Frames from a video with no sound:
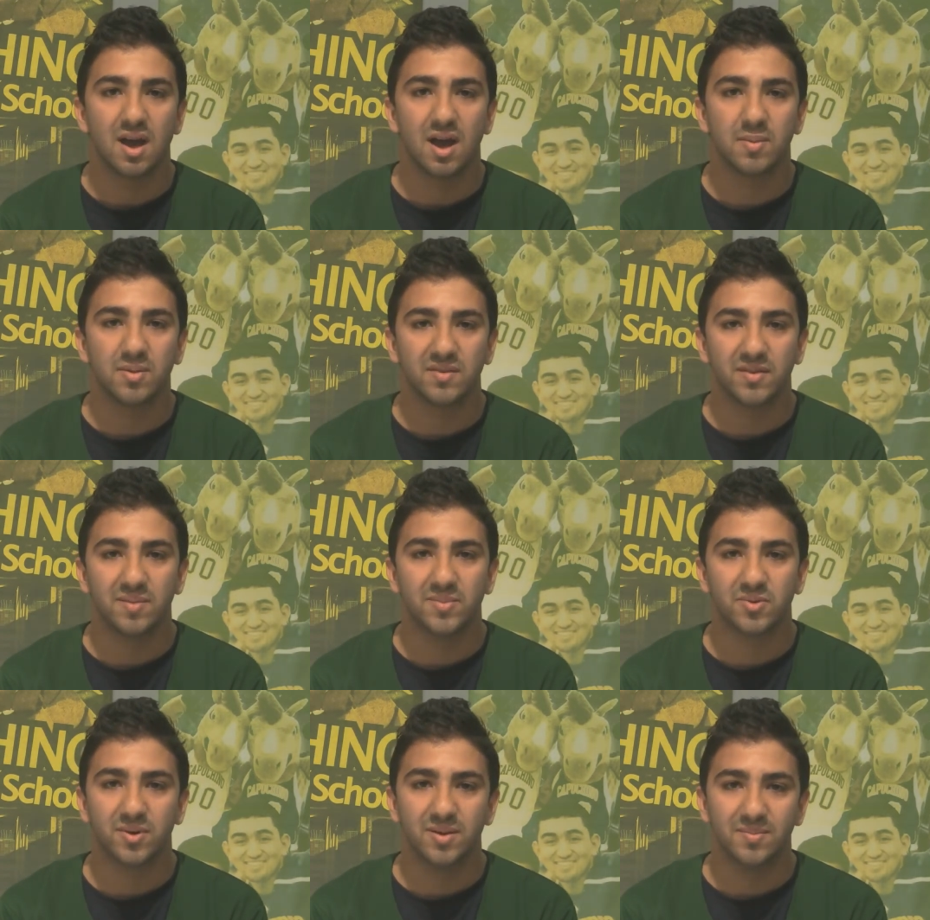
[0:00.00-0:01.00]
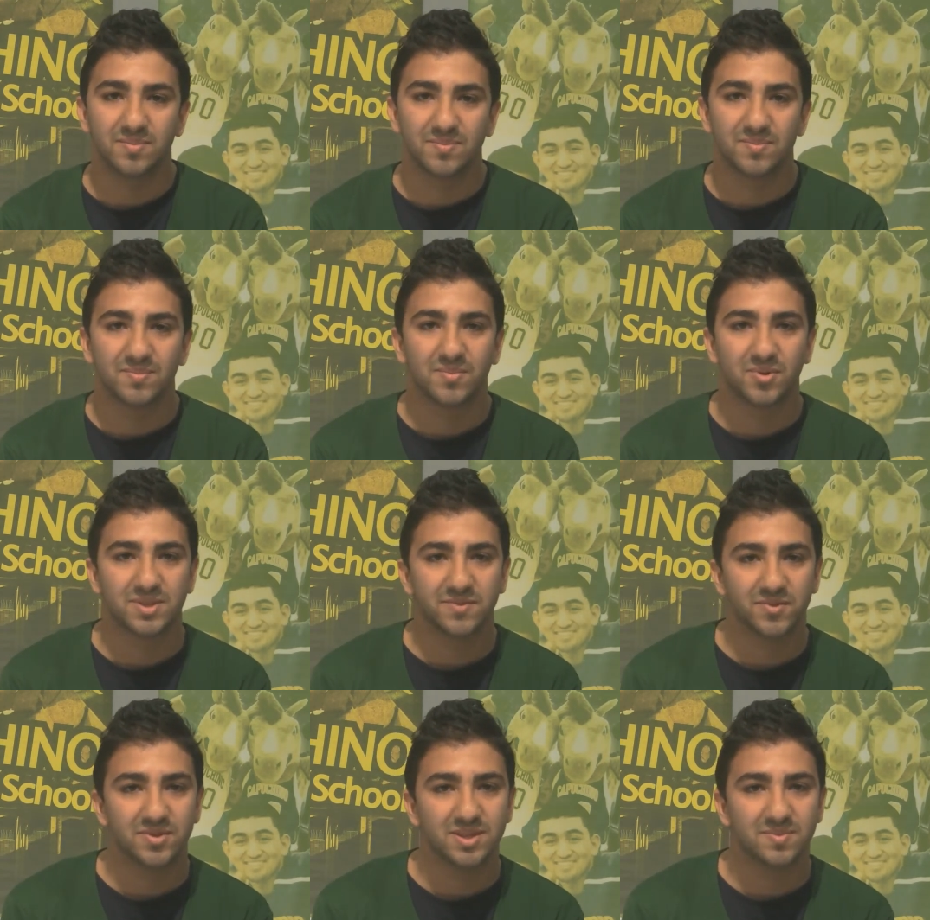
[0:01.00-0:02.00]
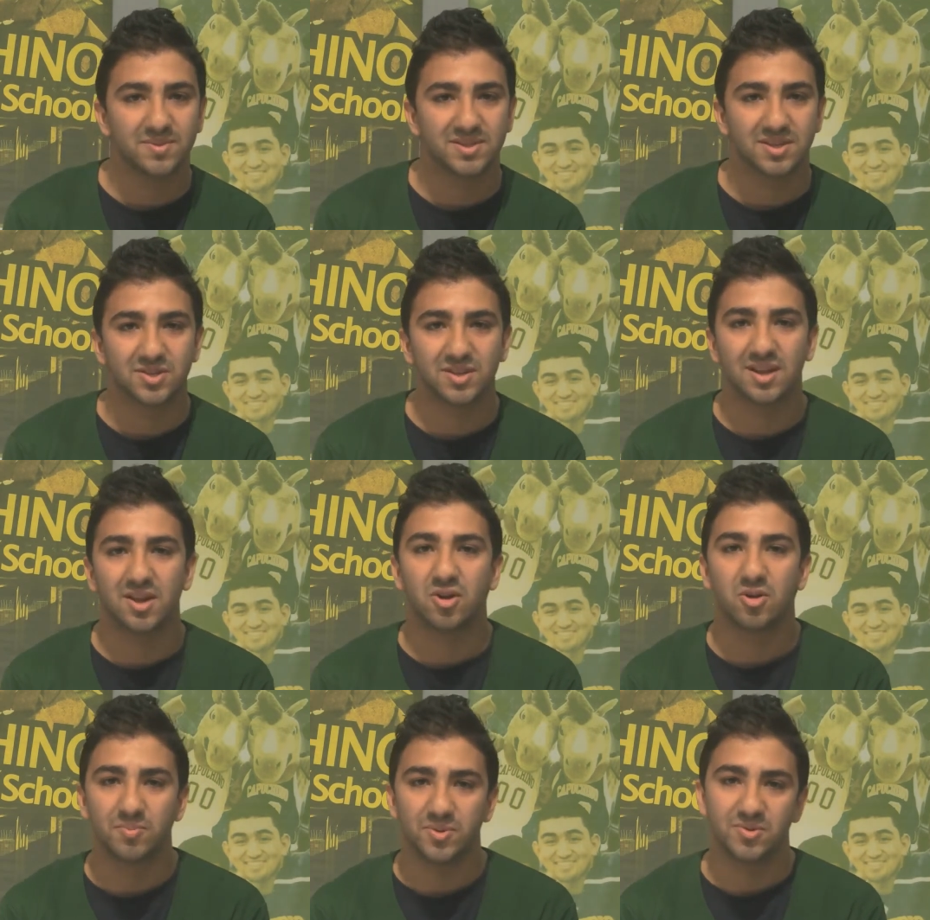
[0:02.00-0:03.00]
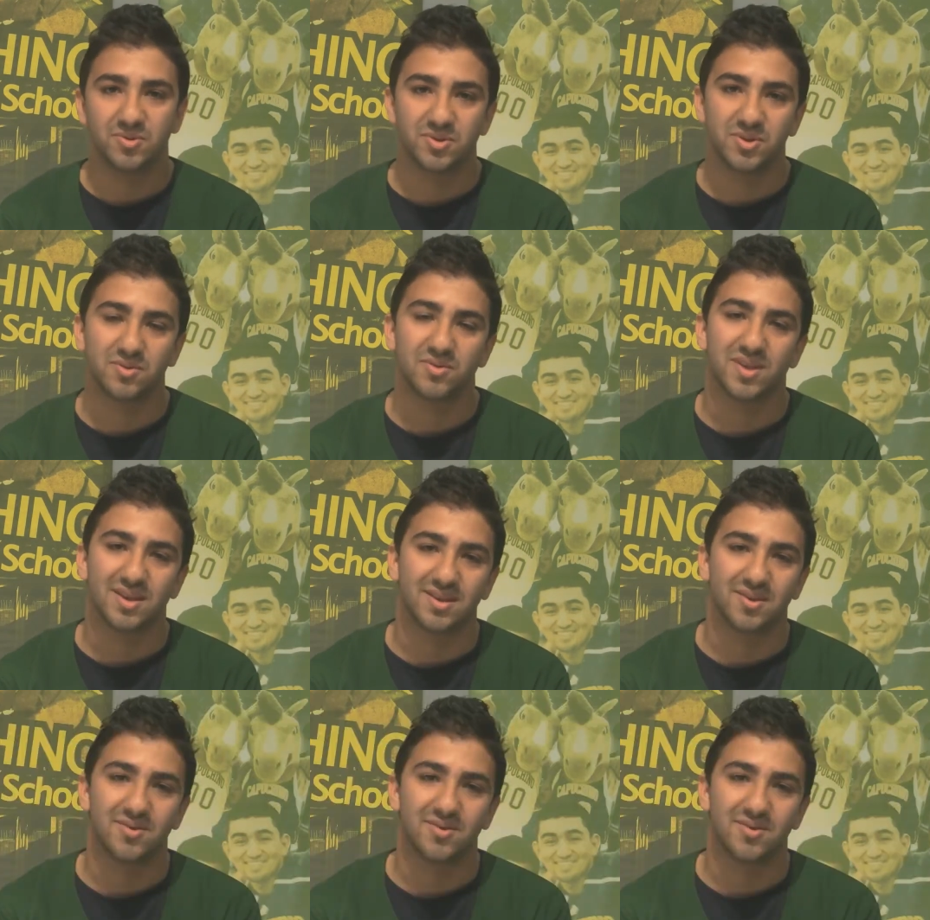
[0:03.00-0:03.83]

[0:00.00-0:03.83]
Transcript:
Speaker 1: I believe I am the right person for this position, and I hope you do too. Thank